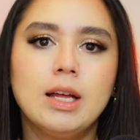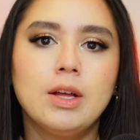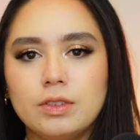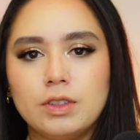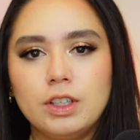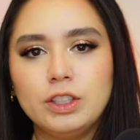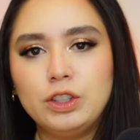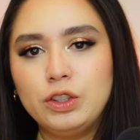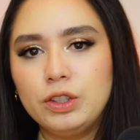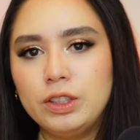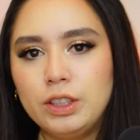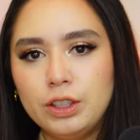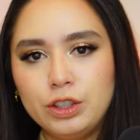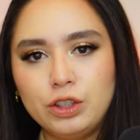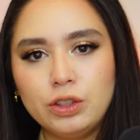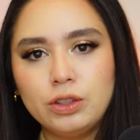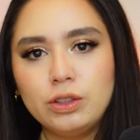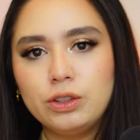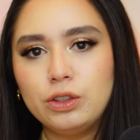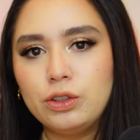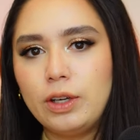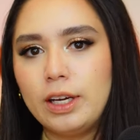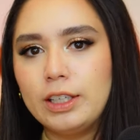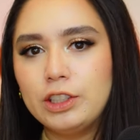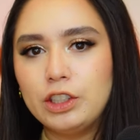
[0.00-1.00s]
The traditional
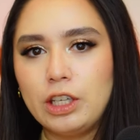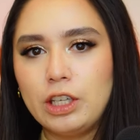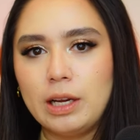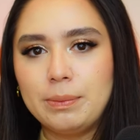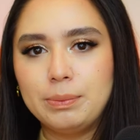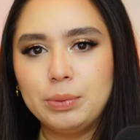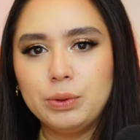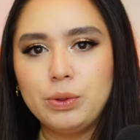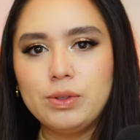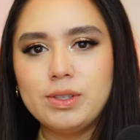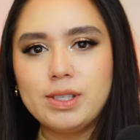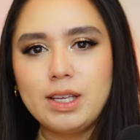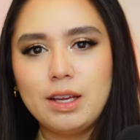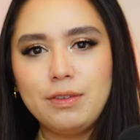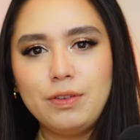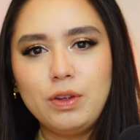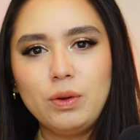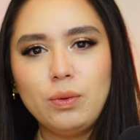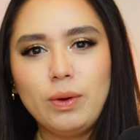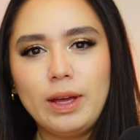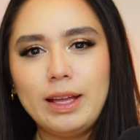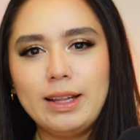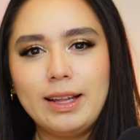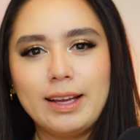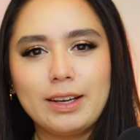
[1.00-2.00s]
dry shampoos give
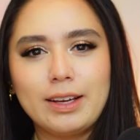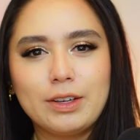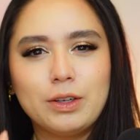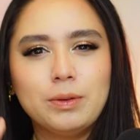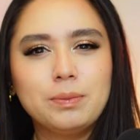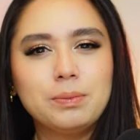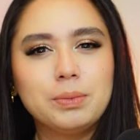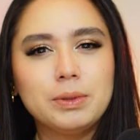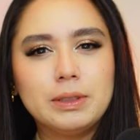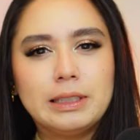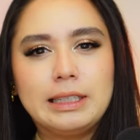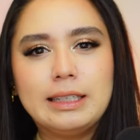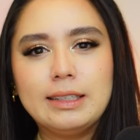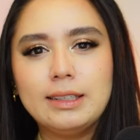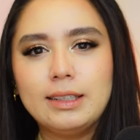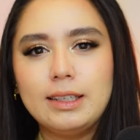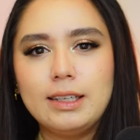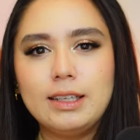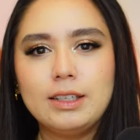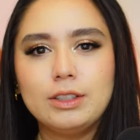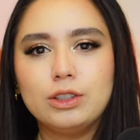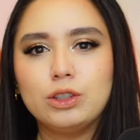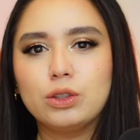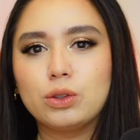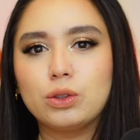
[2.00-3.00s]
you a like
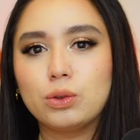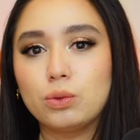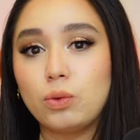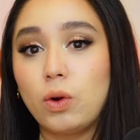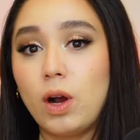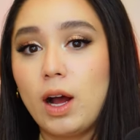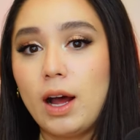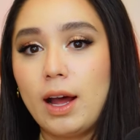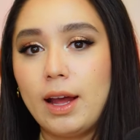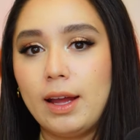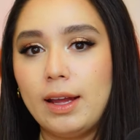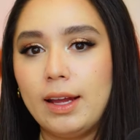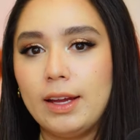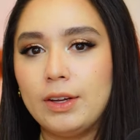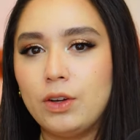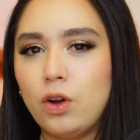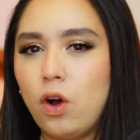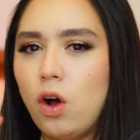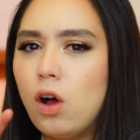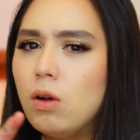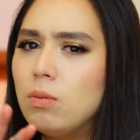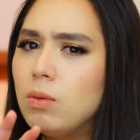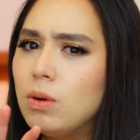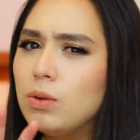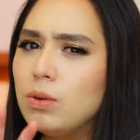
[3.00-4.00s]
completely dry and
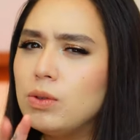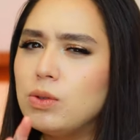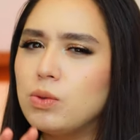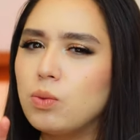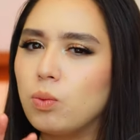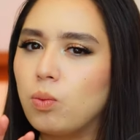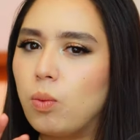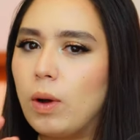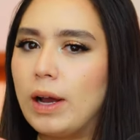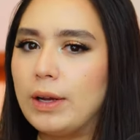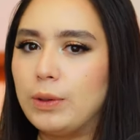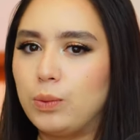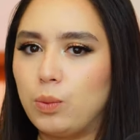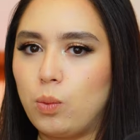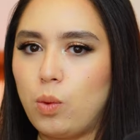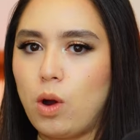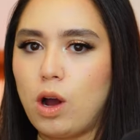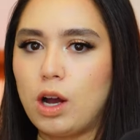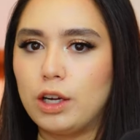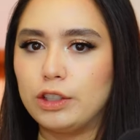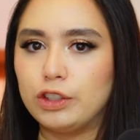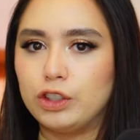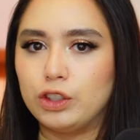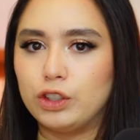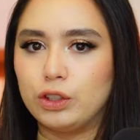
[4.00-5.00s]
almost
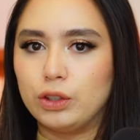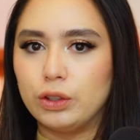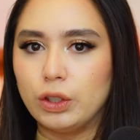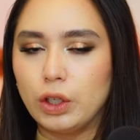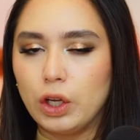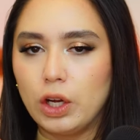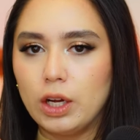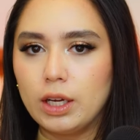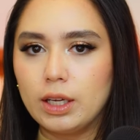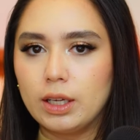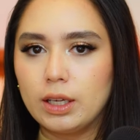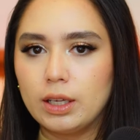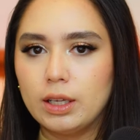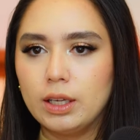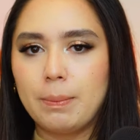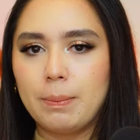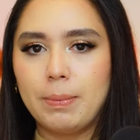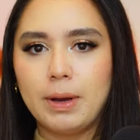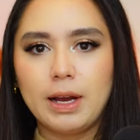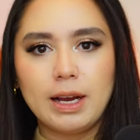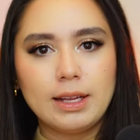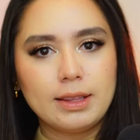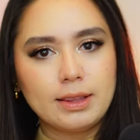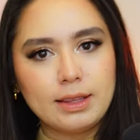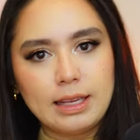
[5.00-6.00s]
whitewashed look,
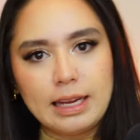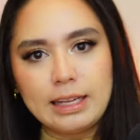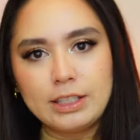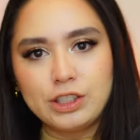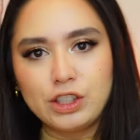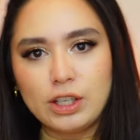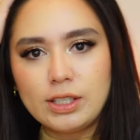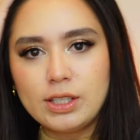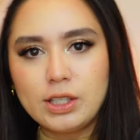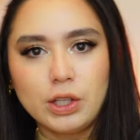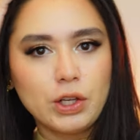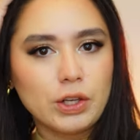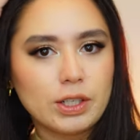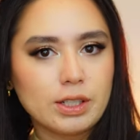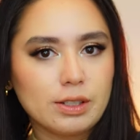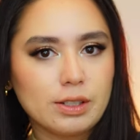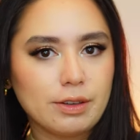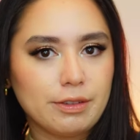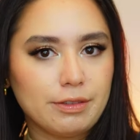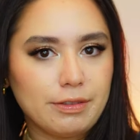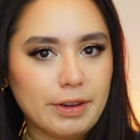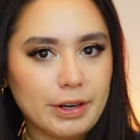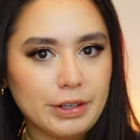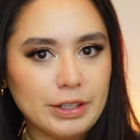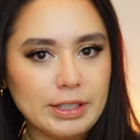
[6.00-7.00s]
but it just looks
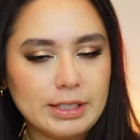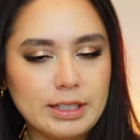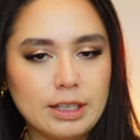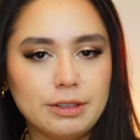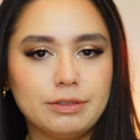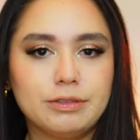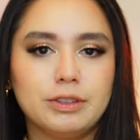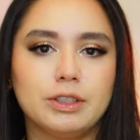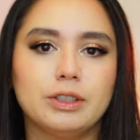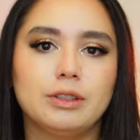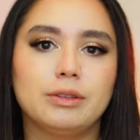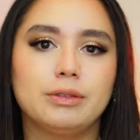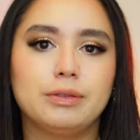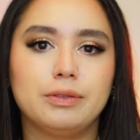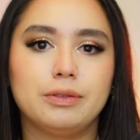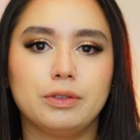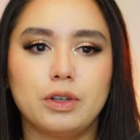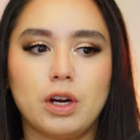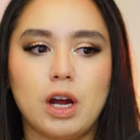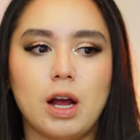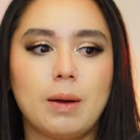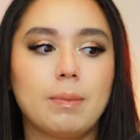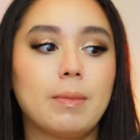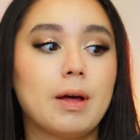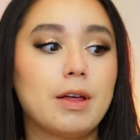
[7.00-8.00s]
very different
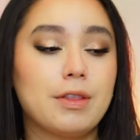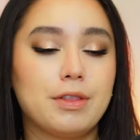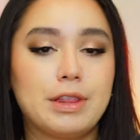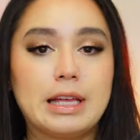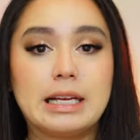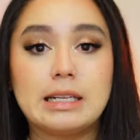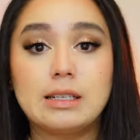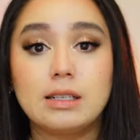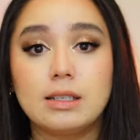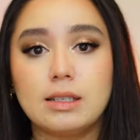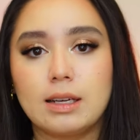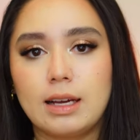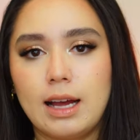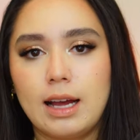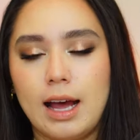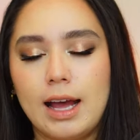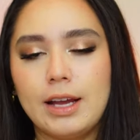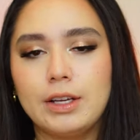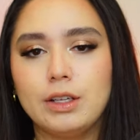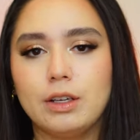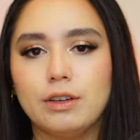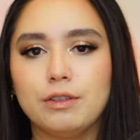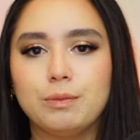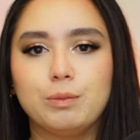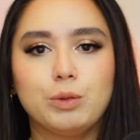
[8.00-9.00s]
from this
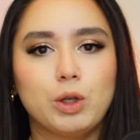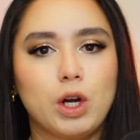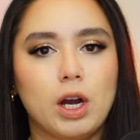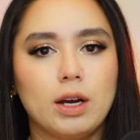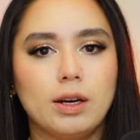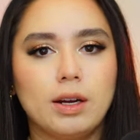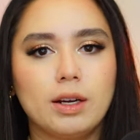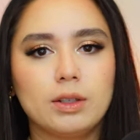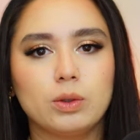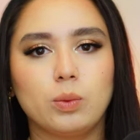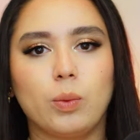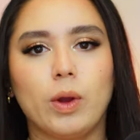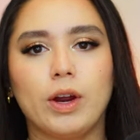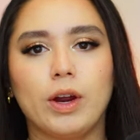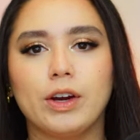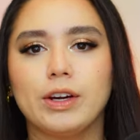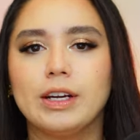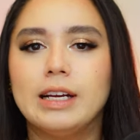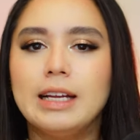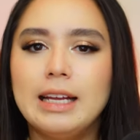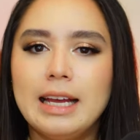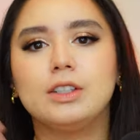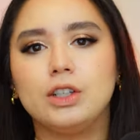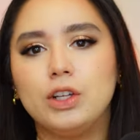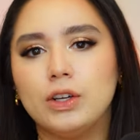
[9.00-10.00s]
kind of product where
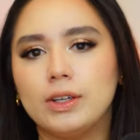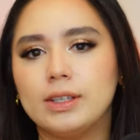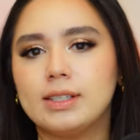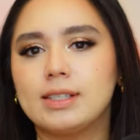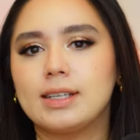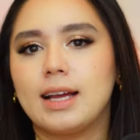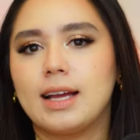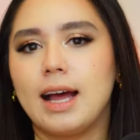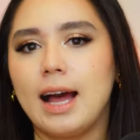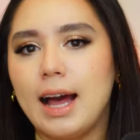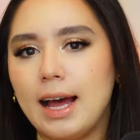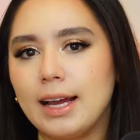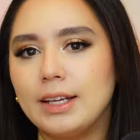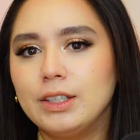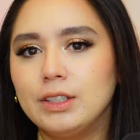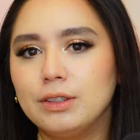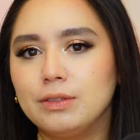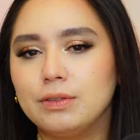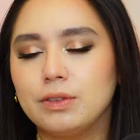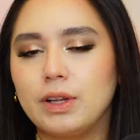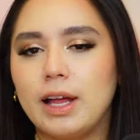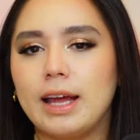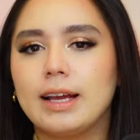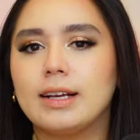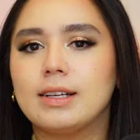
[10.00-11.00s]
it looks kind
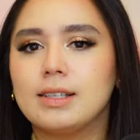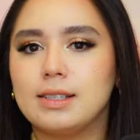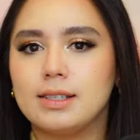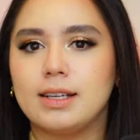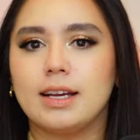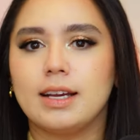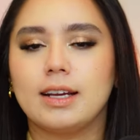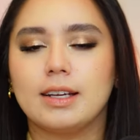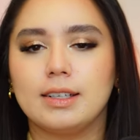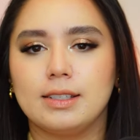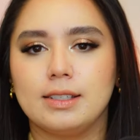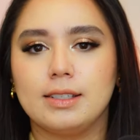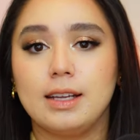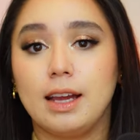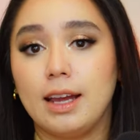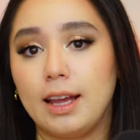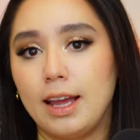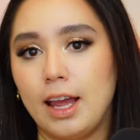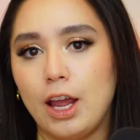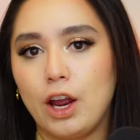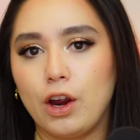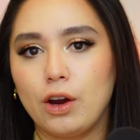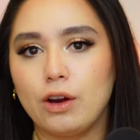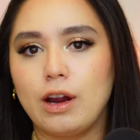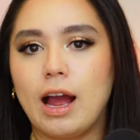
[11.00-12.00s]
of like second day
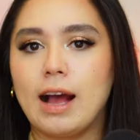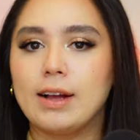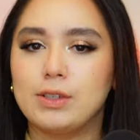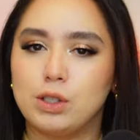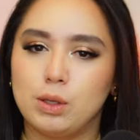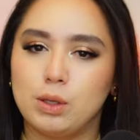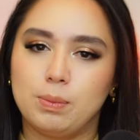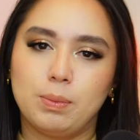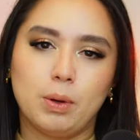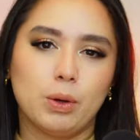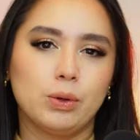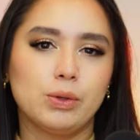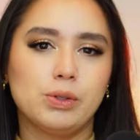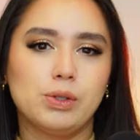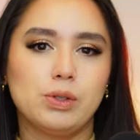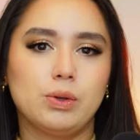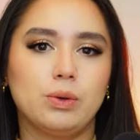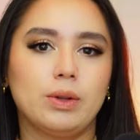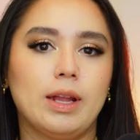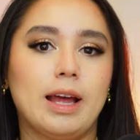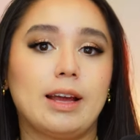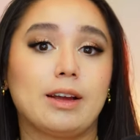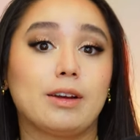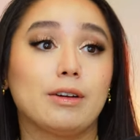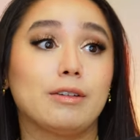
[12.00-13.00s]
hair as opposed to
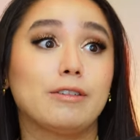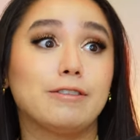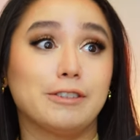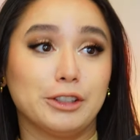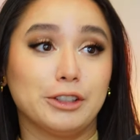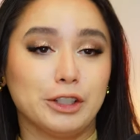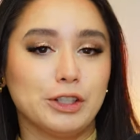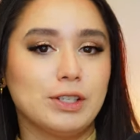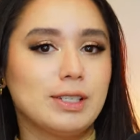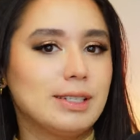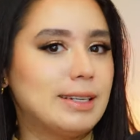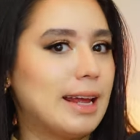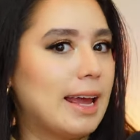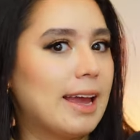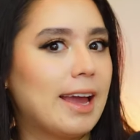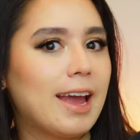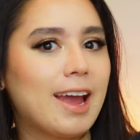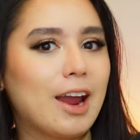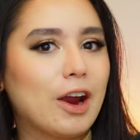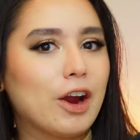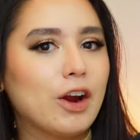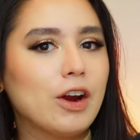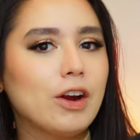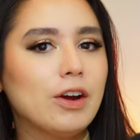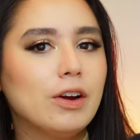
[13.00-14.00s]
like first day
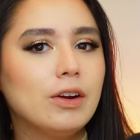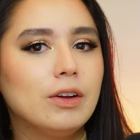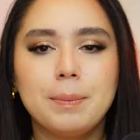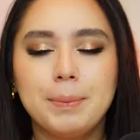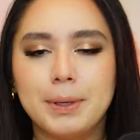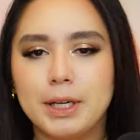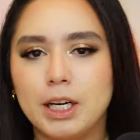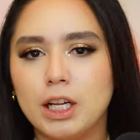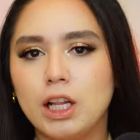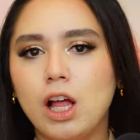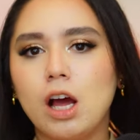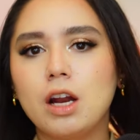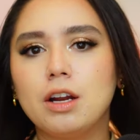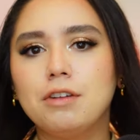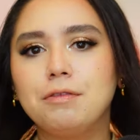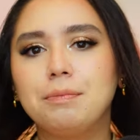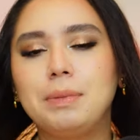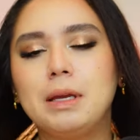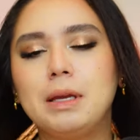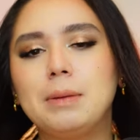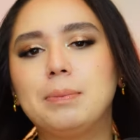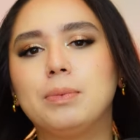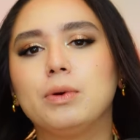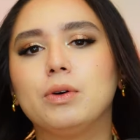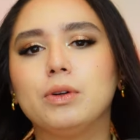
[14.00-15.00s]
hair. But a lot of
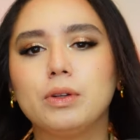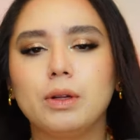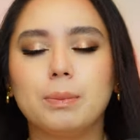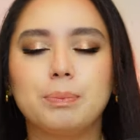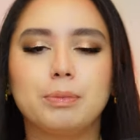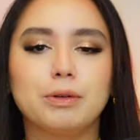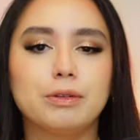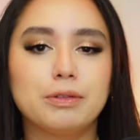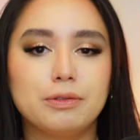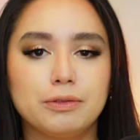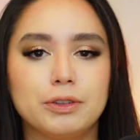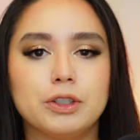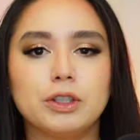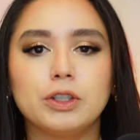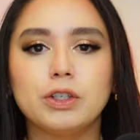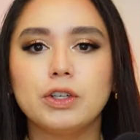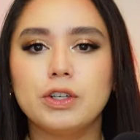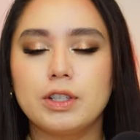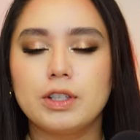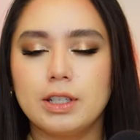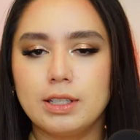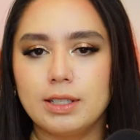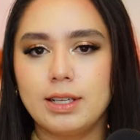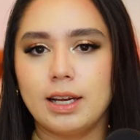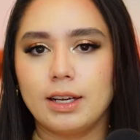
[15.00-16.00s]
people
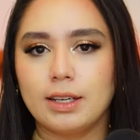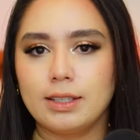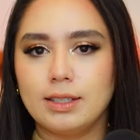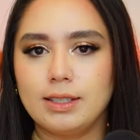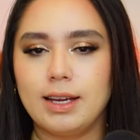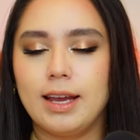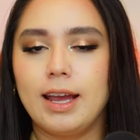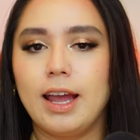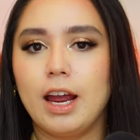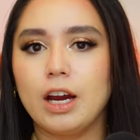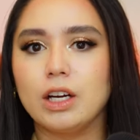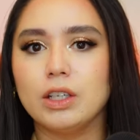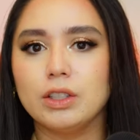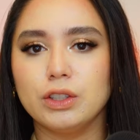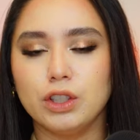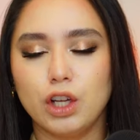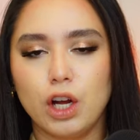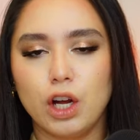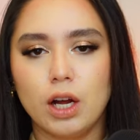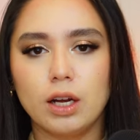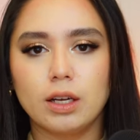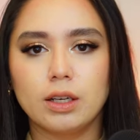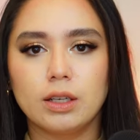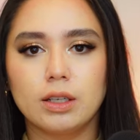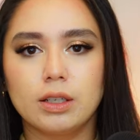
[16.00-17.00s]
prefer the second day hair
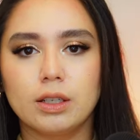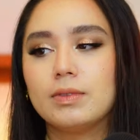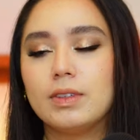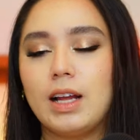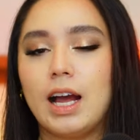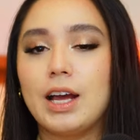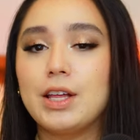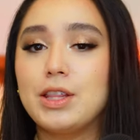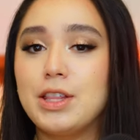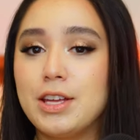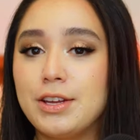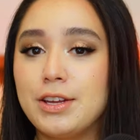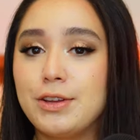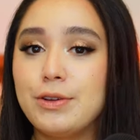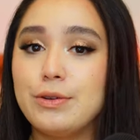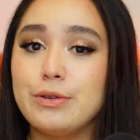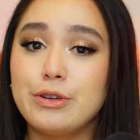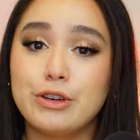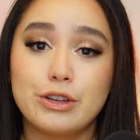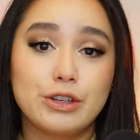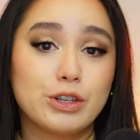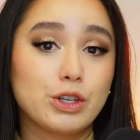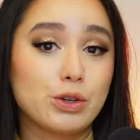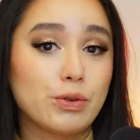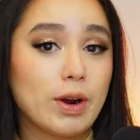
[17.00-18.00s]
look. I think you
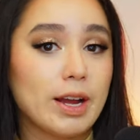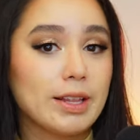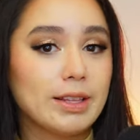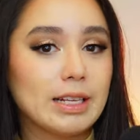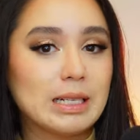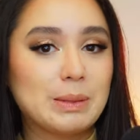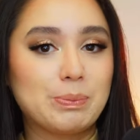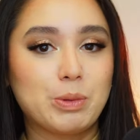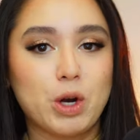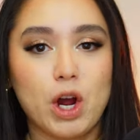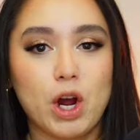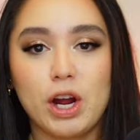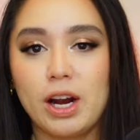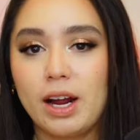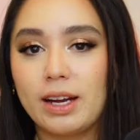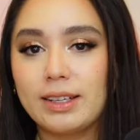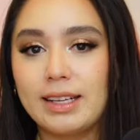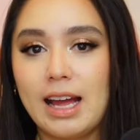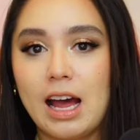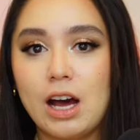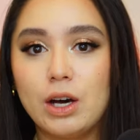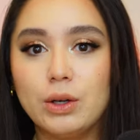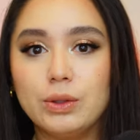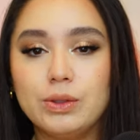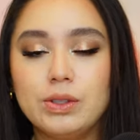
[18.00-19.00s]
should try this product
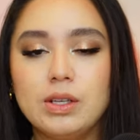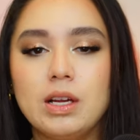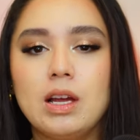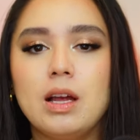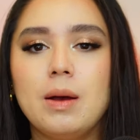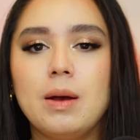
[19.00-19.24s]
out,